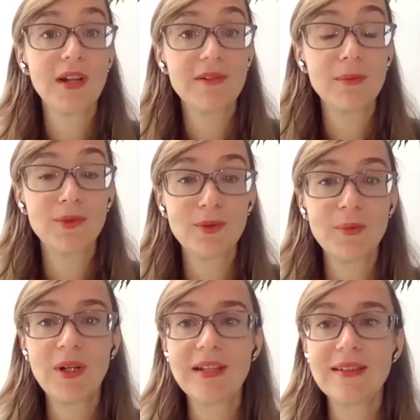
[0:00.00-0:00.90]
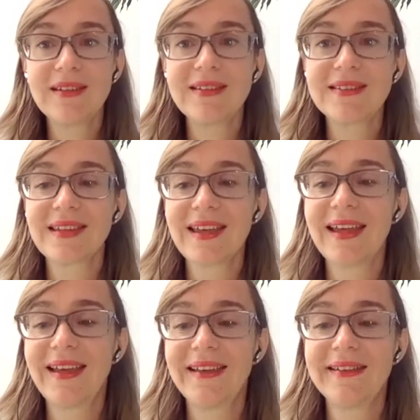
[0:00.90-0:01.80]
environmental politics.
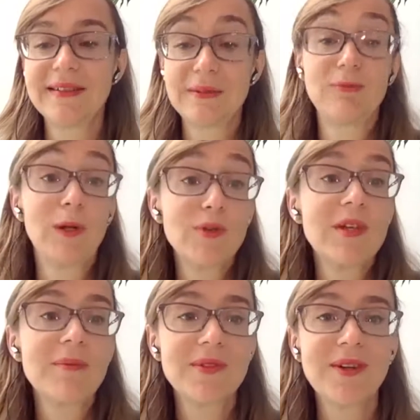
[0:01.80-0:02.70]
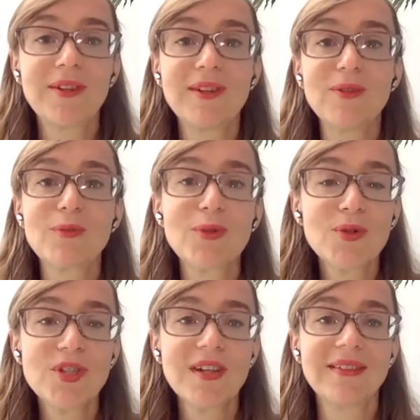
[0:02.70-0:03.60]
And because I'm starting the
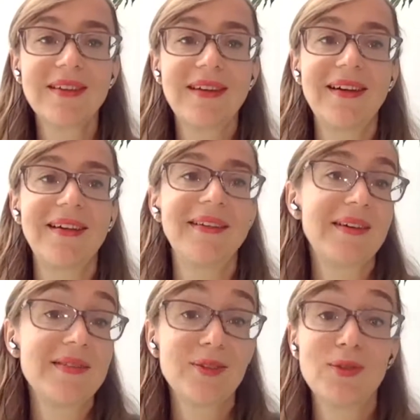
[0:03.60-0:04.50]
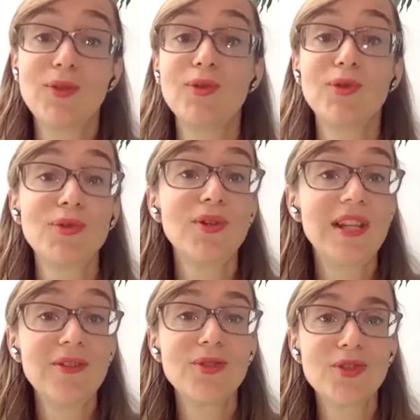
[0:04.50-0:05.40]
project, I started to do the
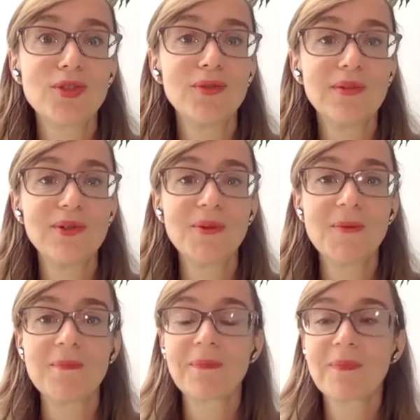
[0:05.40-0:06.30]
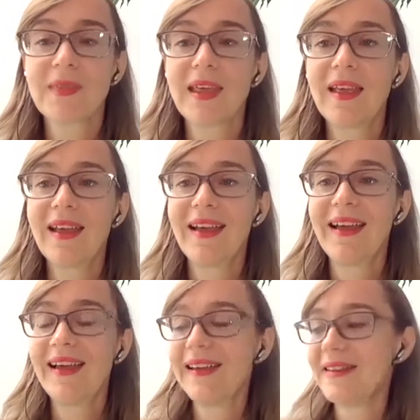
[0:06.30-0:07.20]
literature review.
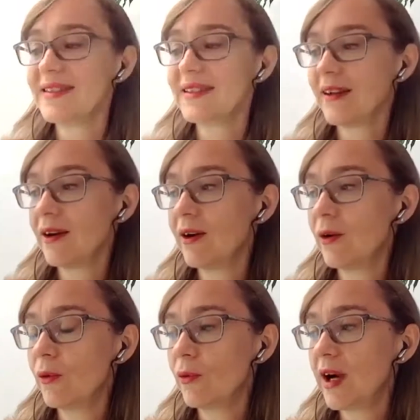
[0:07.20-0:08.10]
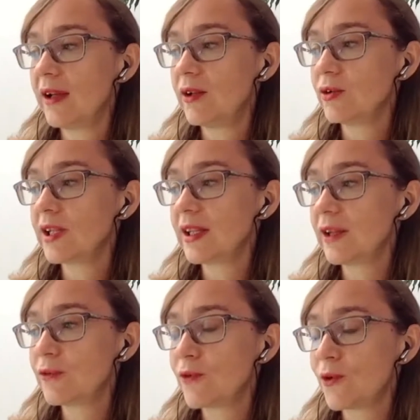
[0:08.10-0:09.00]
And while
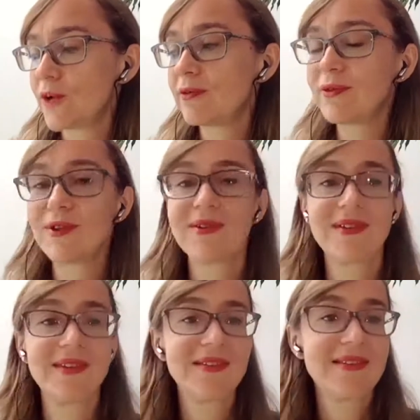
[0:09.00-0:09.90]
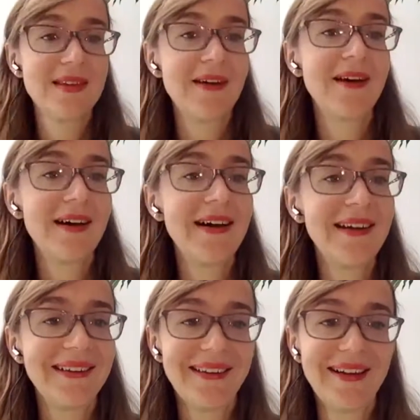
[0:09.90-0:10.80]
looking for references,
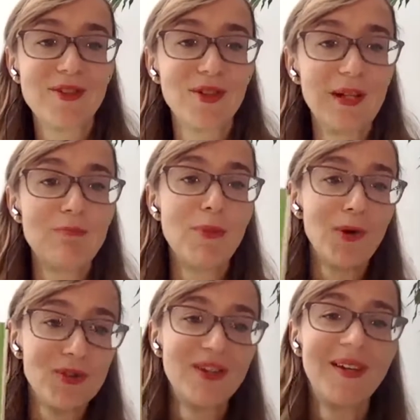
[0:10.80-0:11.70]
I actually bought